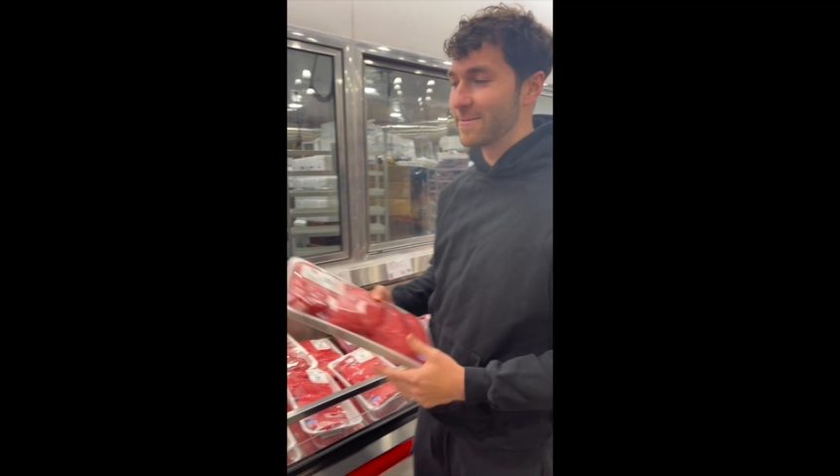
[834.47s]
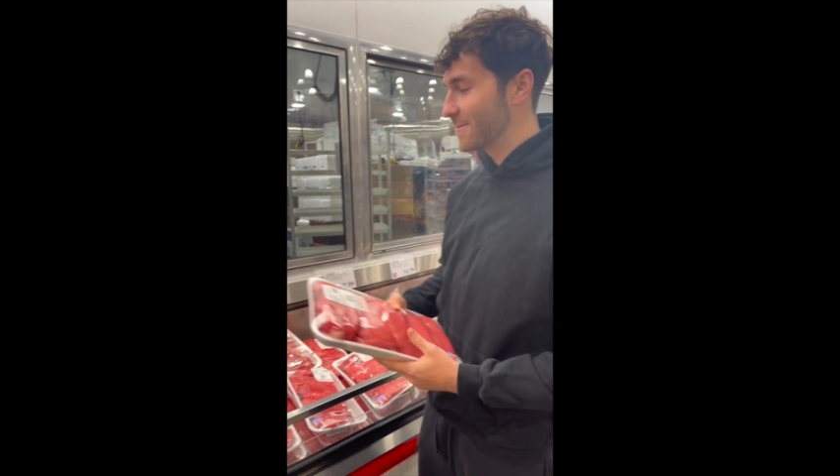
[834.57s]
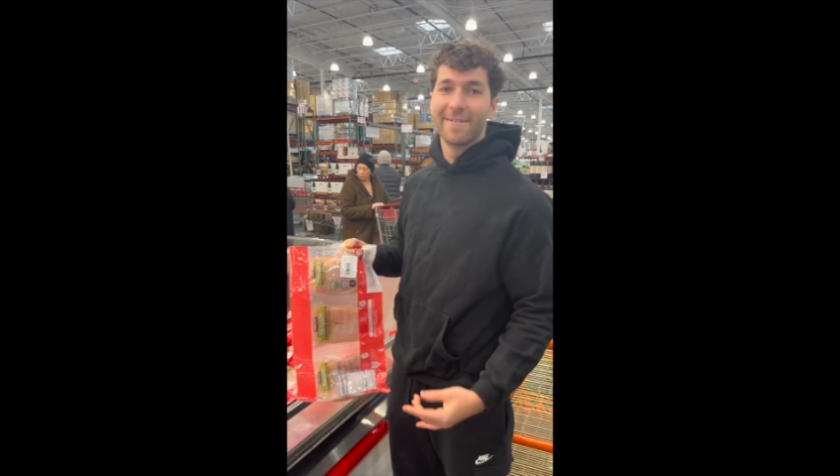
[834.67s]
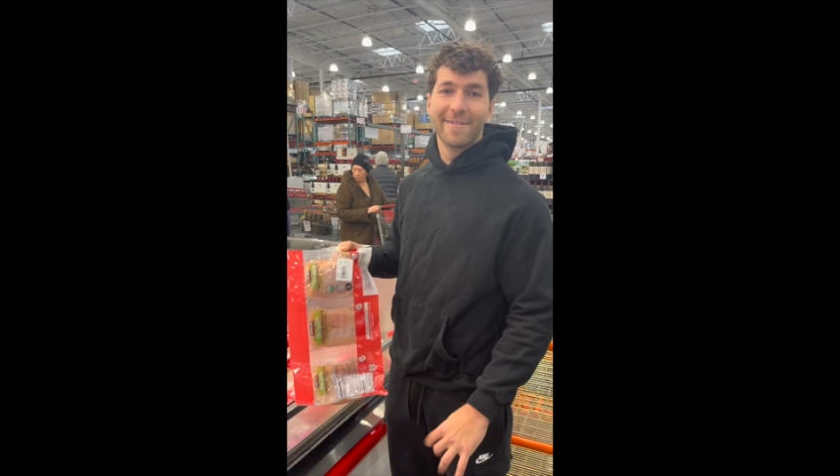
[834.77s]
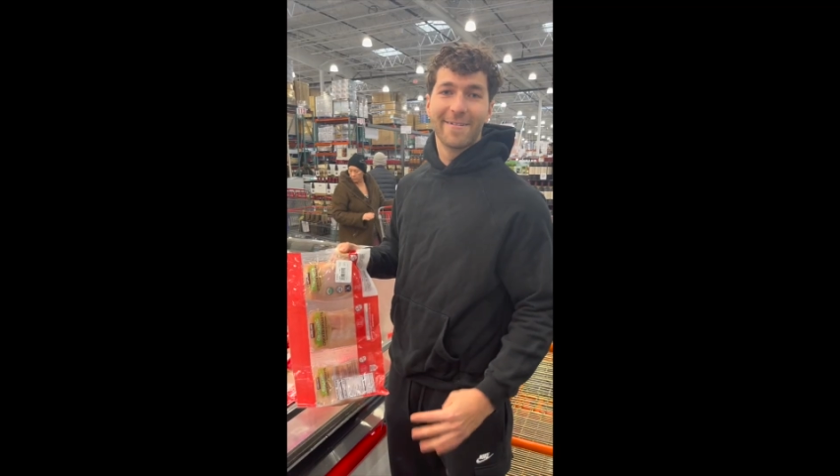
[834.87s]

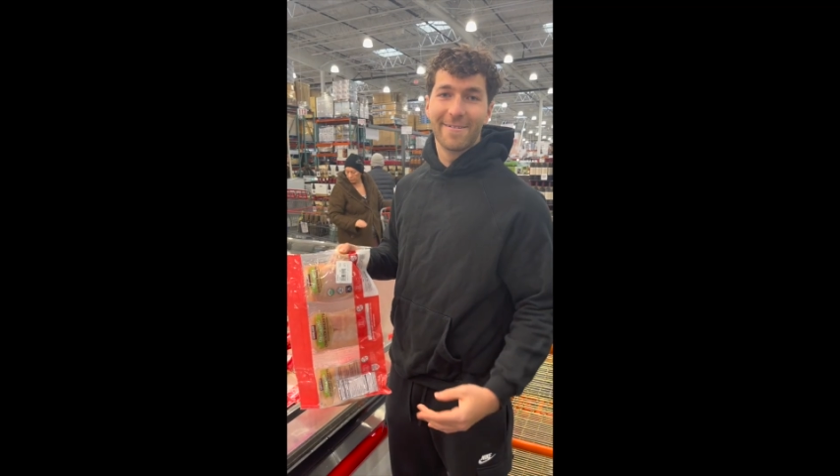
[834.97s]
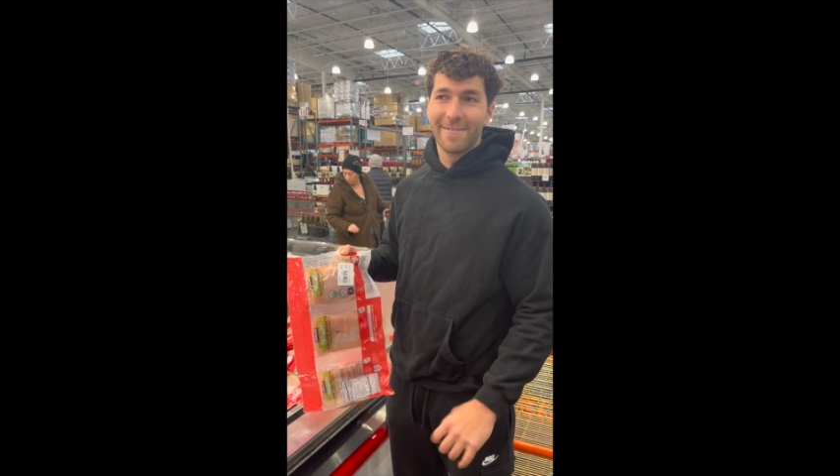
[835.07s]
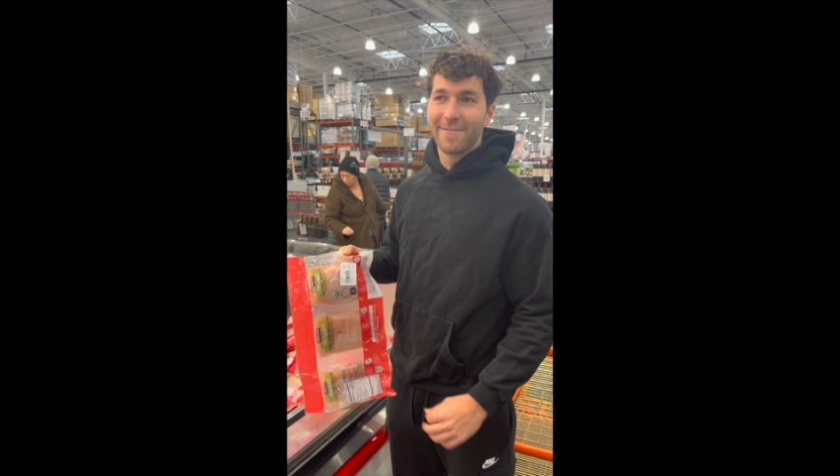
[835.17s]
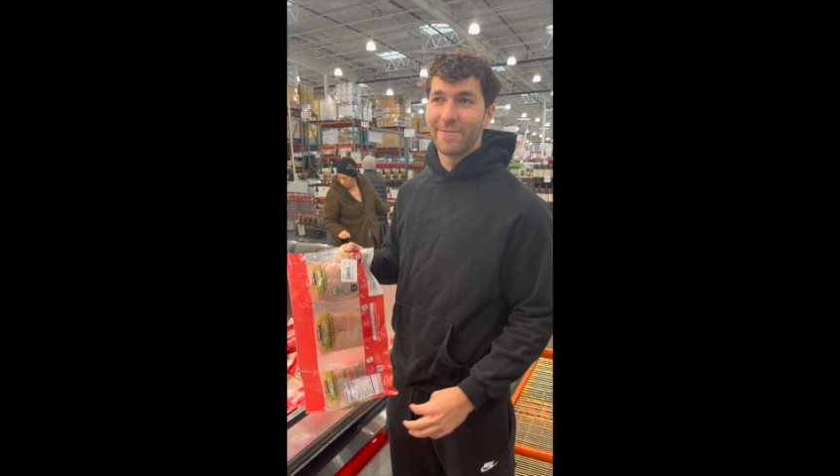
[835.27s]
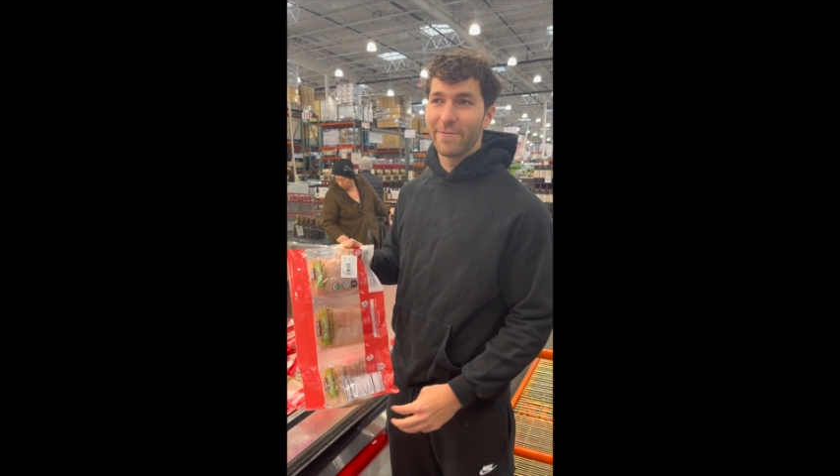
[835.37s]
Okay.
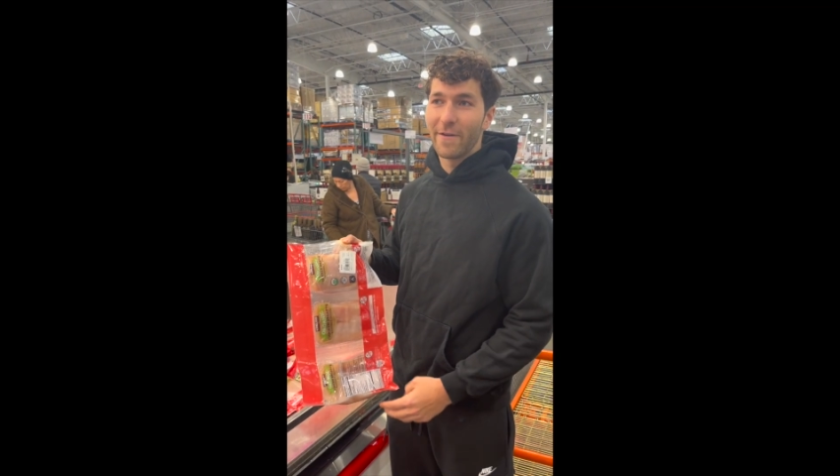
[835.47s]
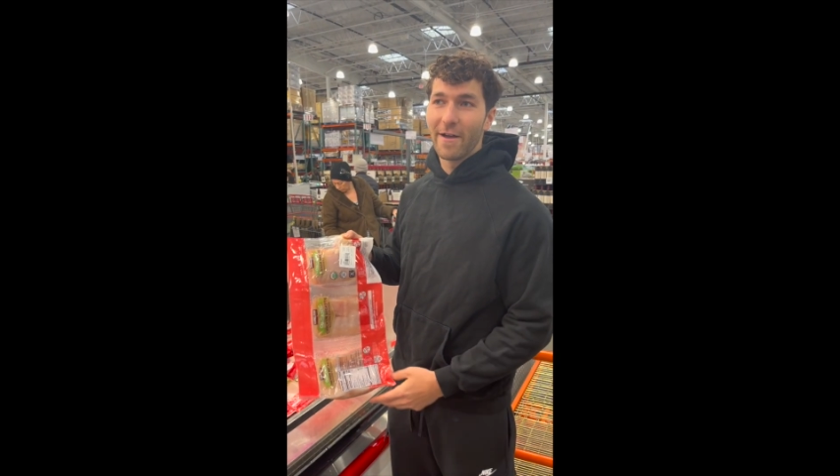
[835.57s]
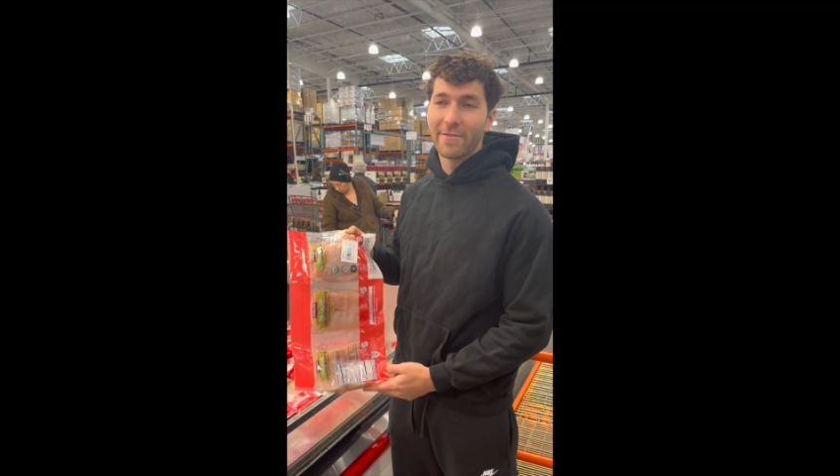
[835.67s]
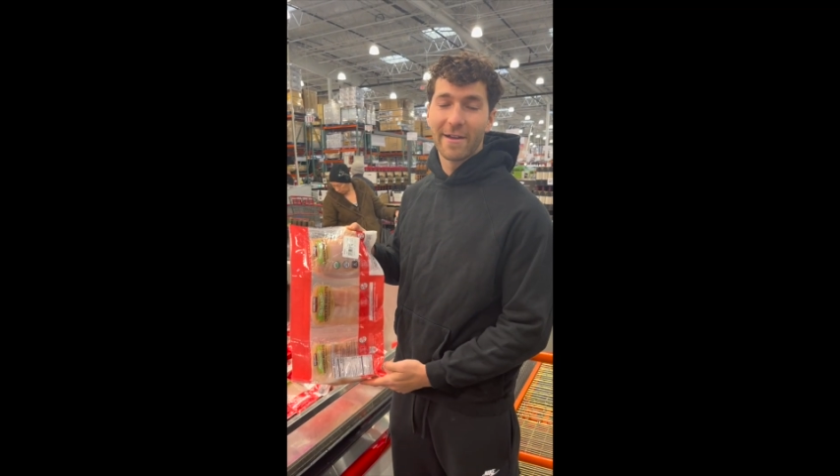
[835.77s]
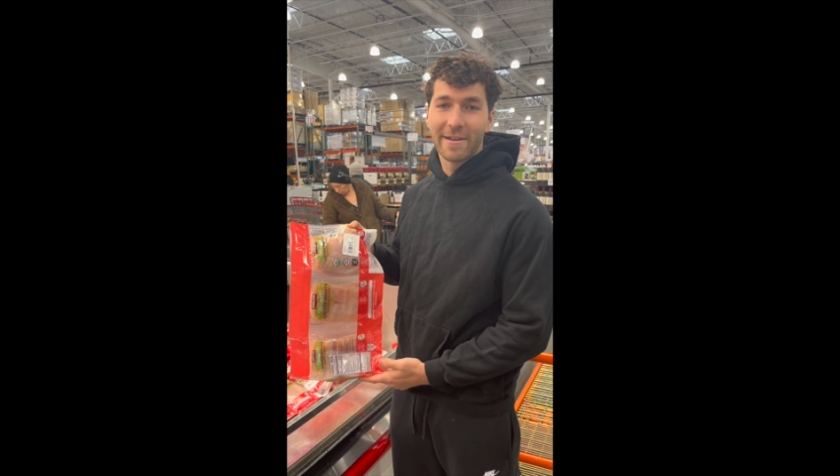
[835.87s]

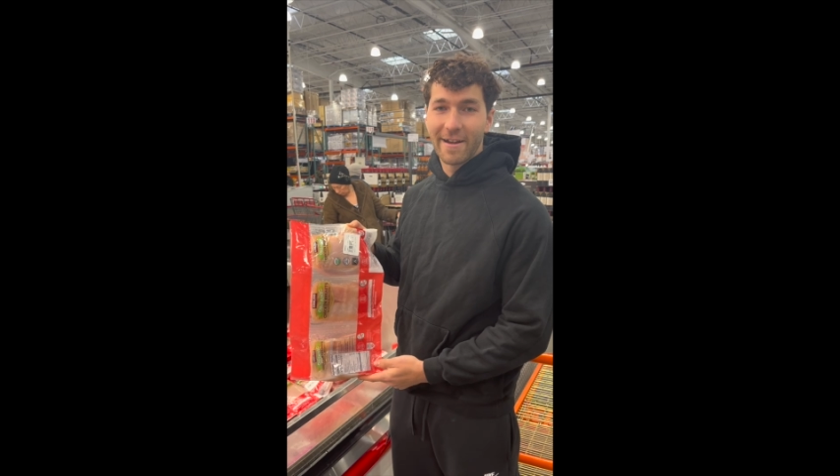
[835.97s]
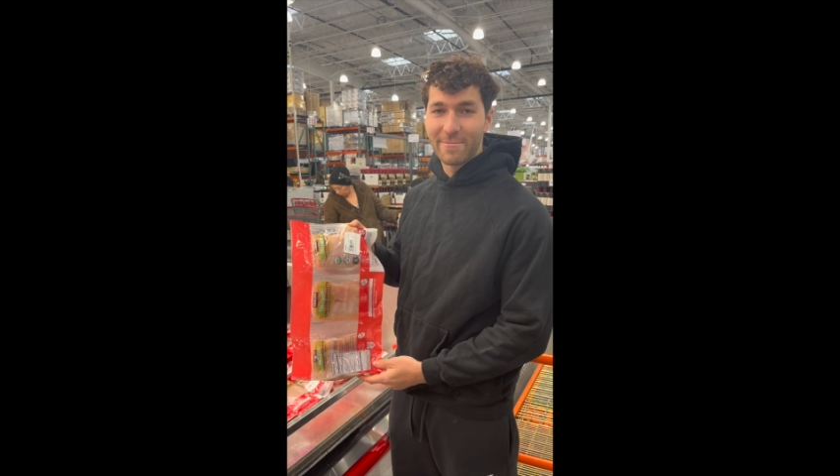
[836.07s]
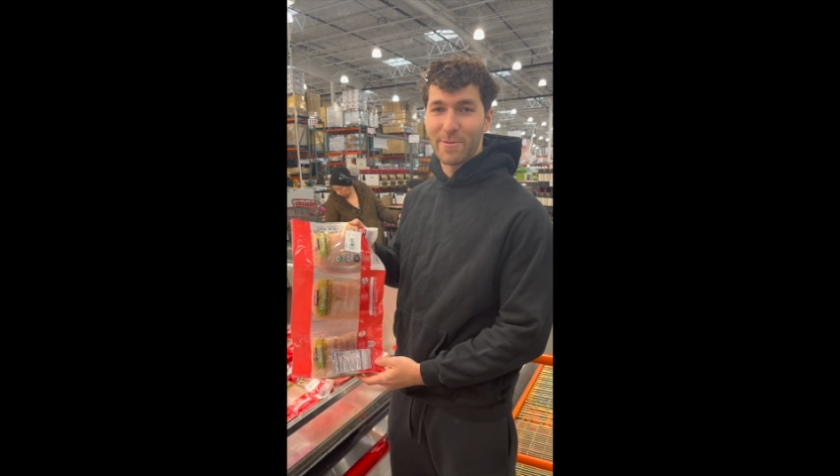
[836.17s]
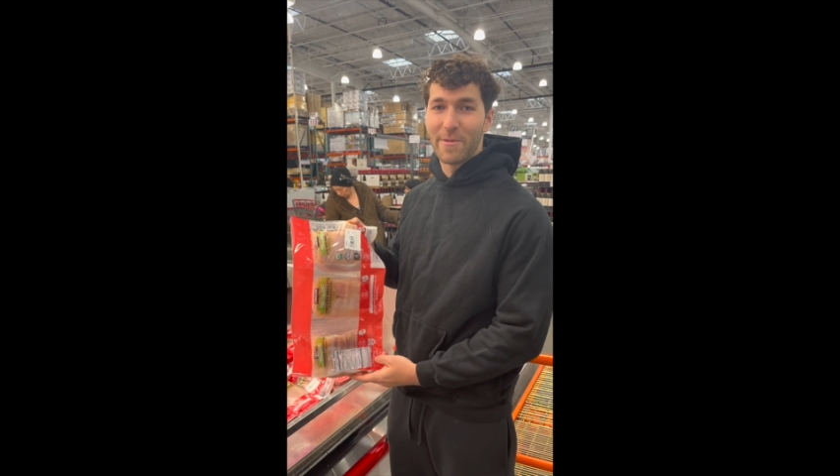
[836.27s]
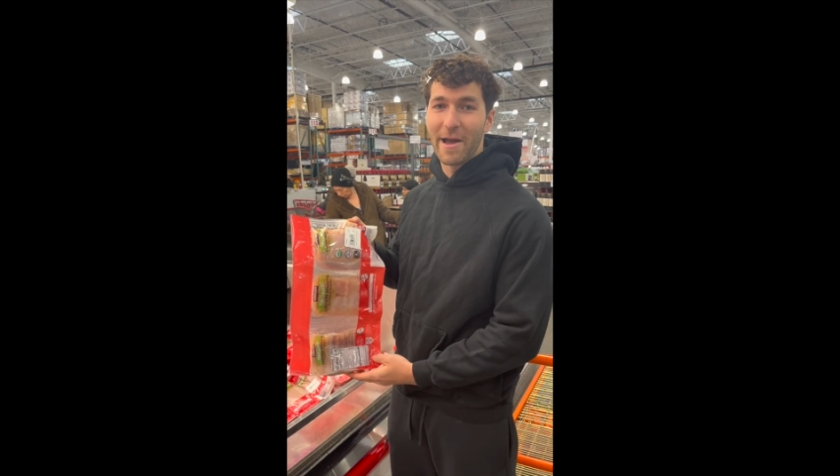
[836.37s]
$5.99
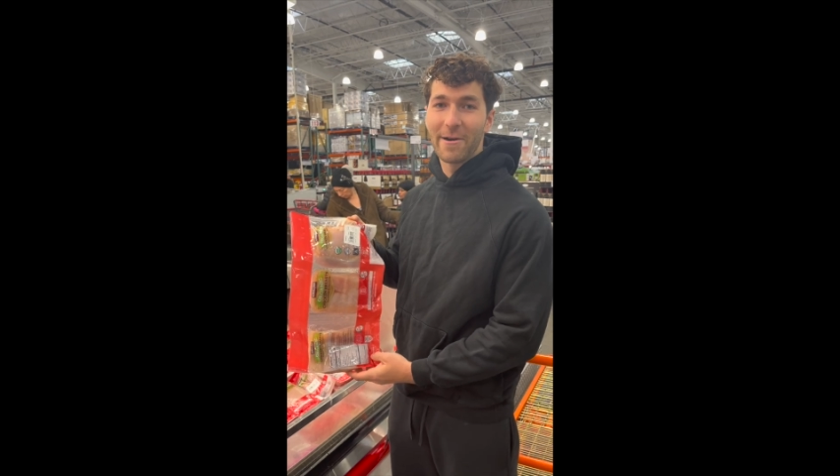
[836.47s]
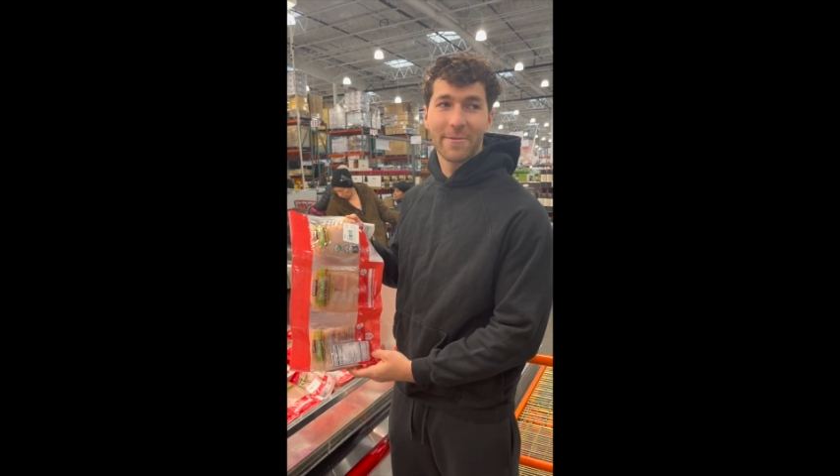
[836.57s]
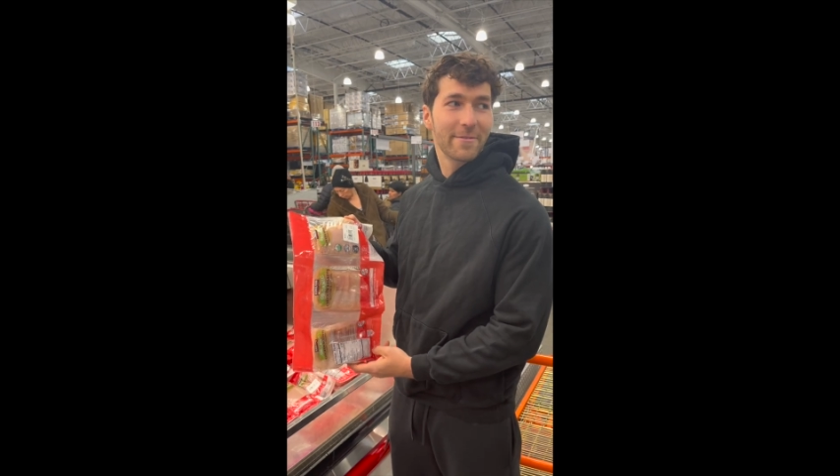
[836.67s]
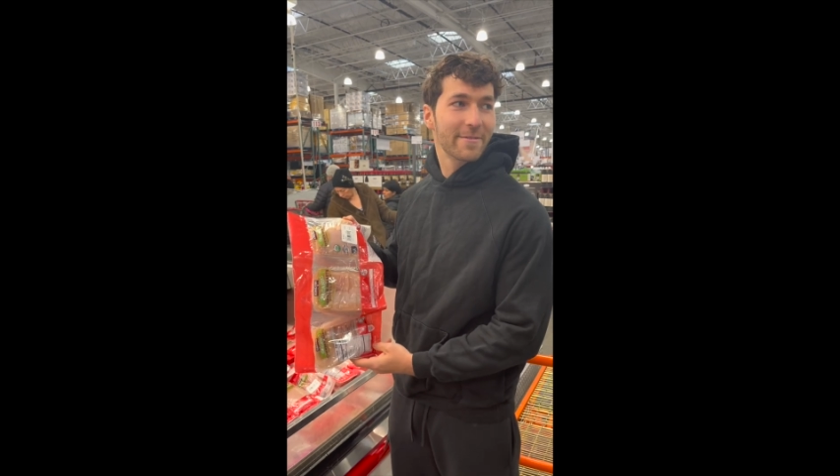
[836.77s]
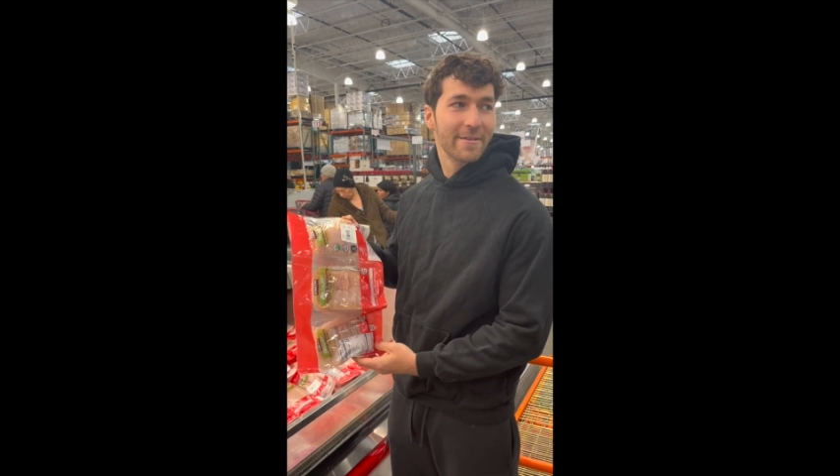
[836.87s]
per pound